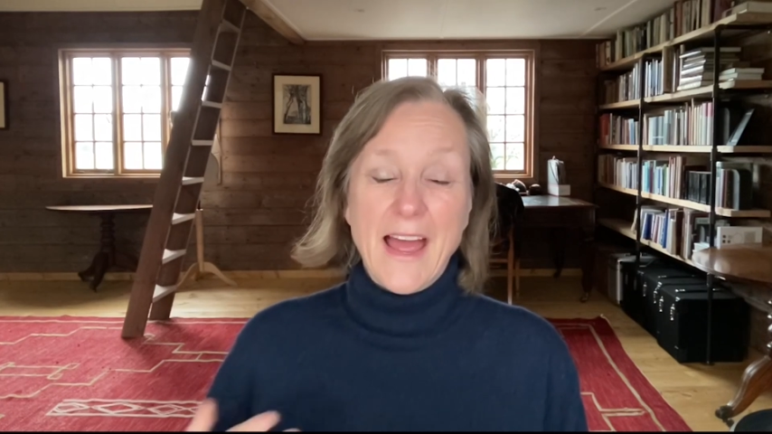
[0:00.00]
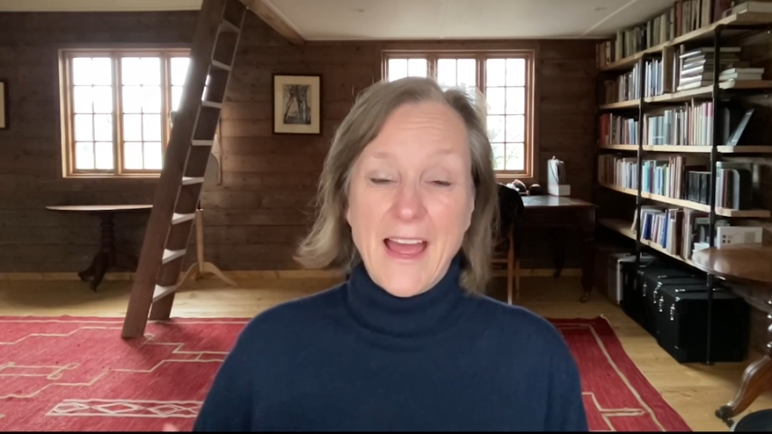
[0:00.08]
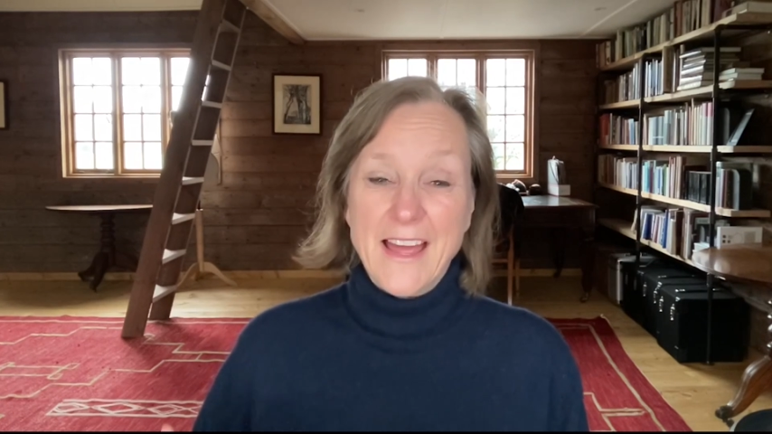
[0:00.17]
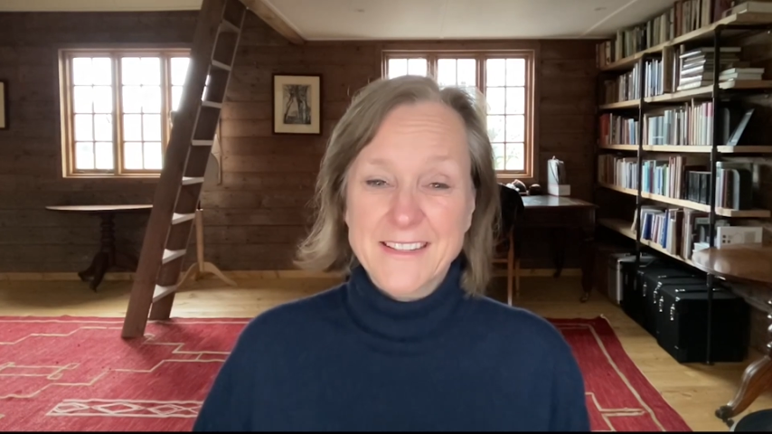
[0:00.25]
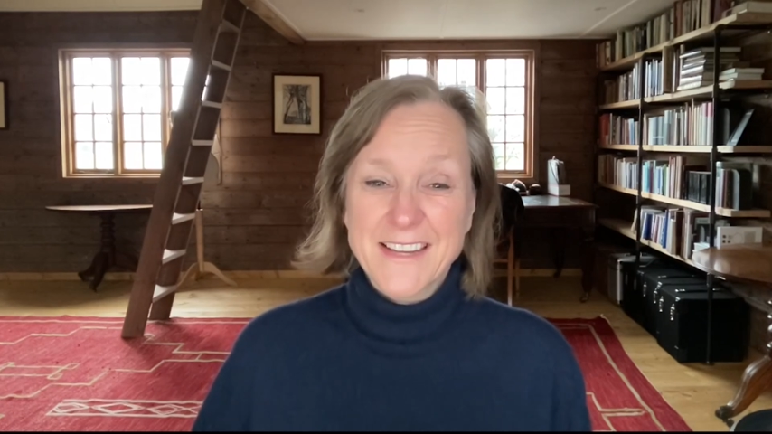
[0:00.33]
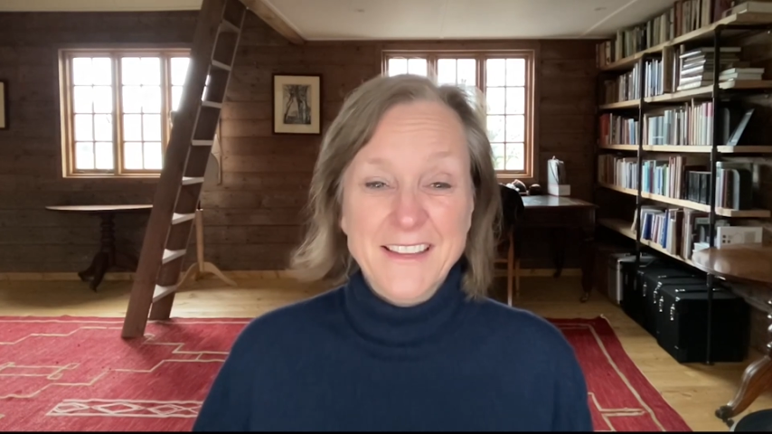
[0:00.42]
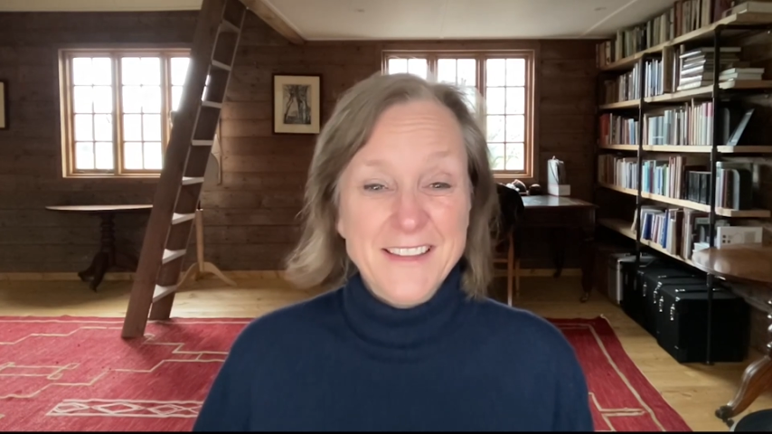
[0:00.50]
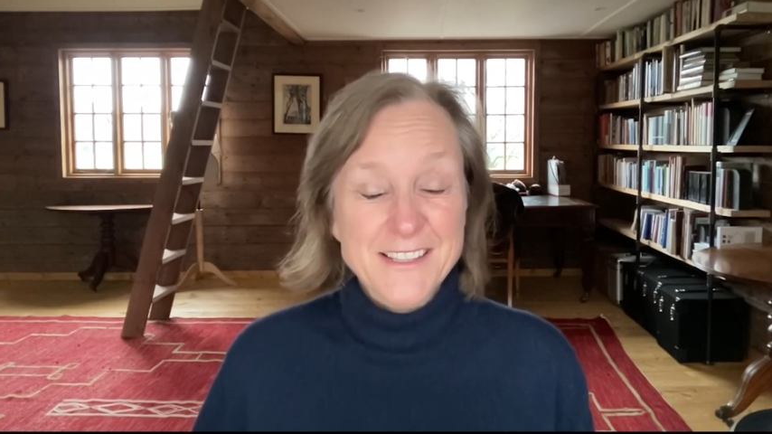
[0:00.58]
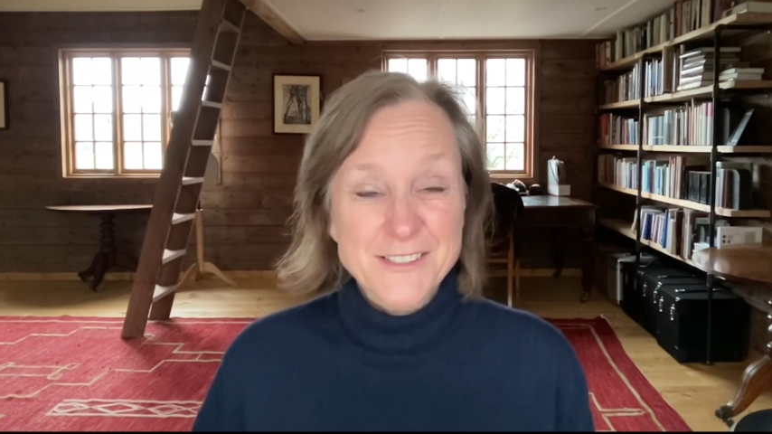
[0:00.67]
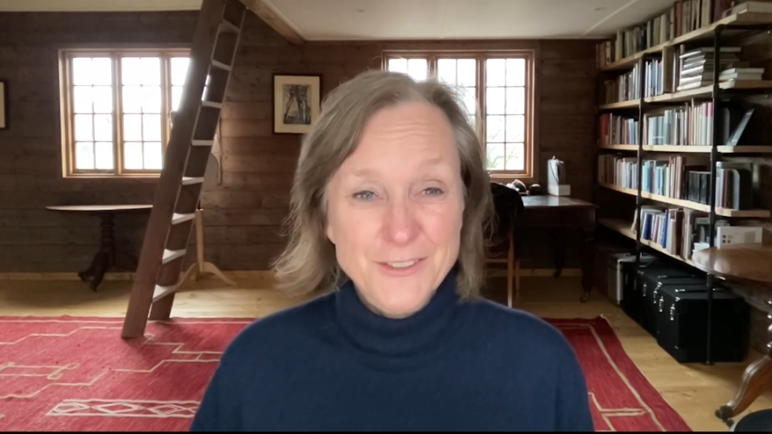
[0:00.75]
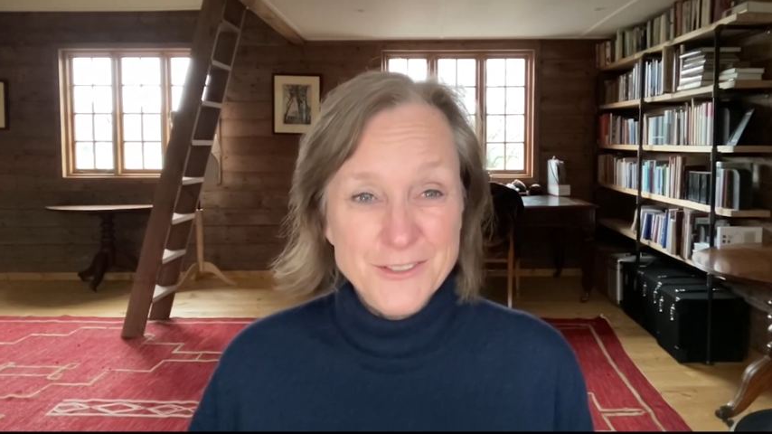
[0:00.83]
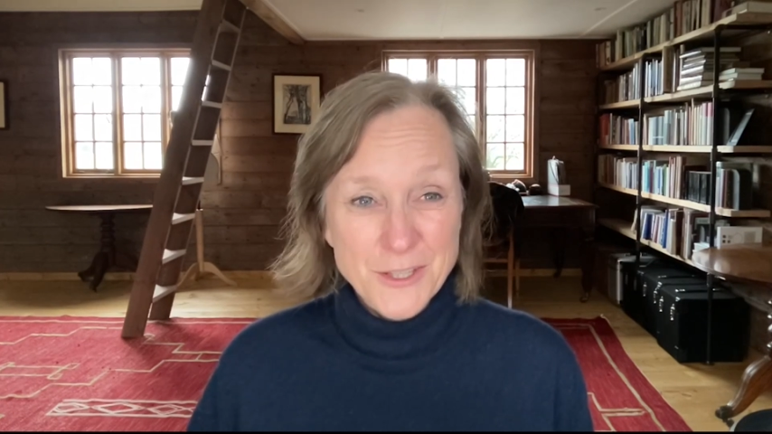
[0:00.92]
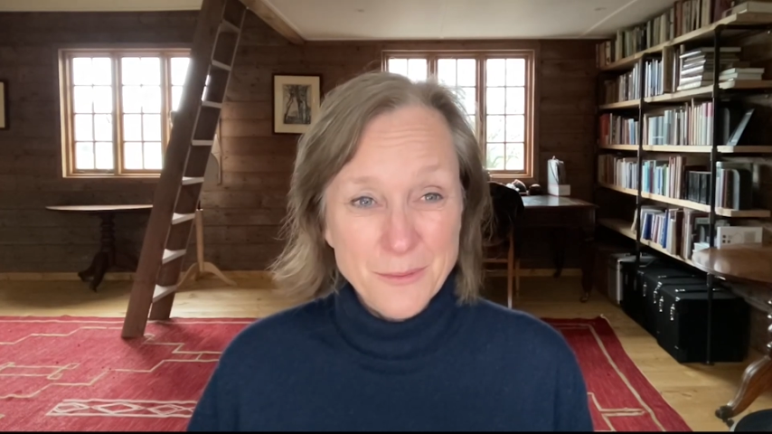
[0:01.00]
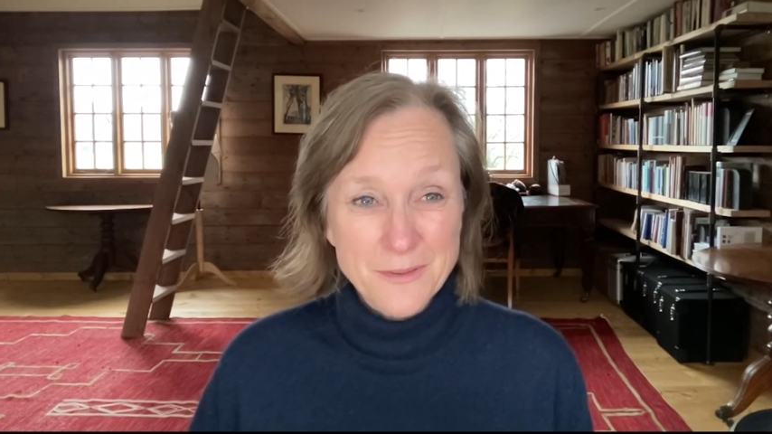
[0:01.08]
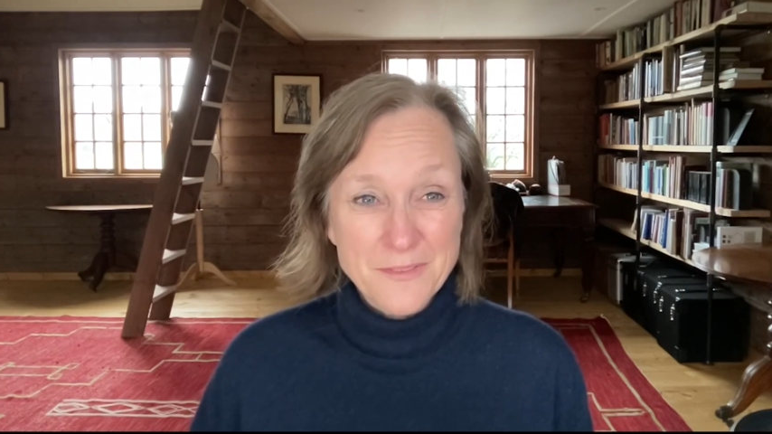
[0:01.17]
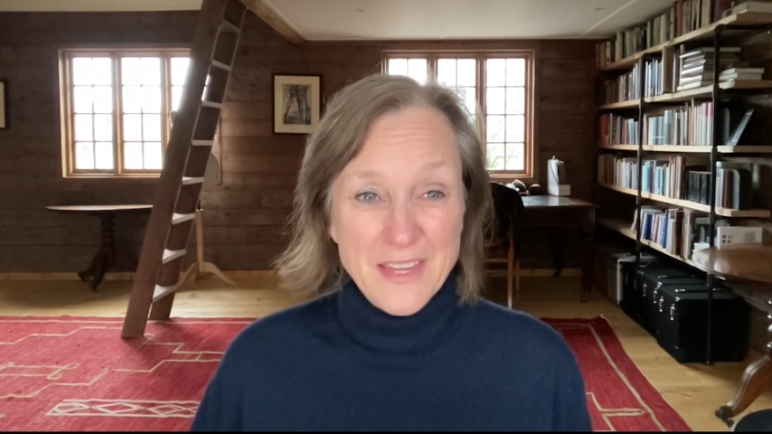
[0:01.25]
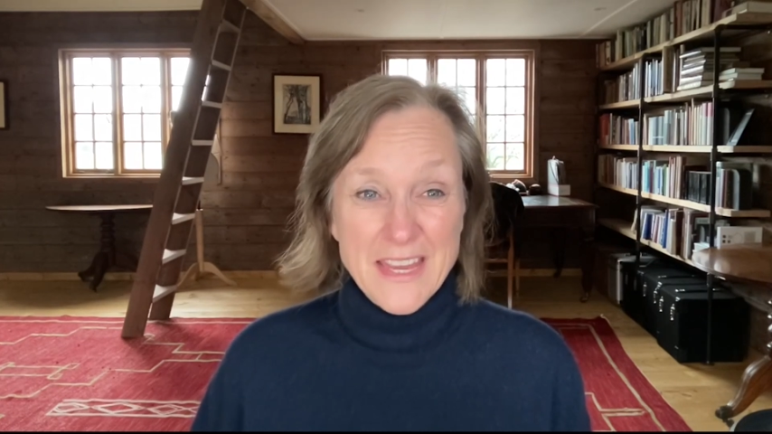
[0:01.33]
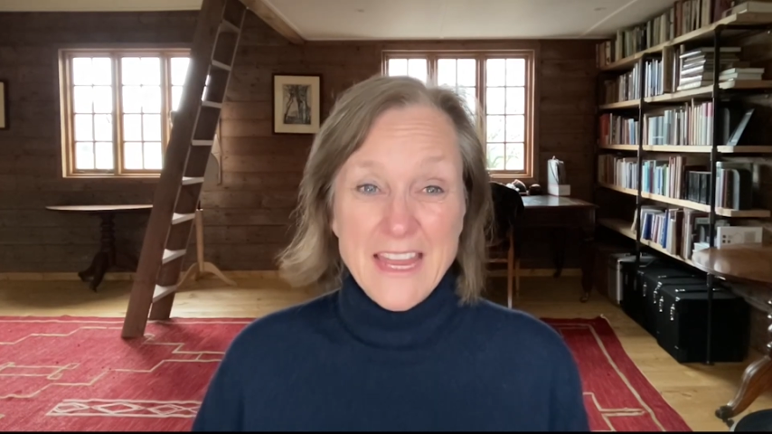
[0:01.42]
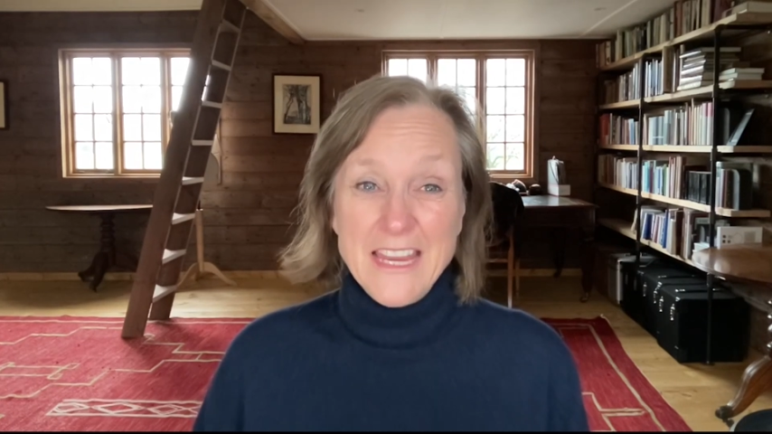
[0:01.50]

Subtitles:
And that's on top of the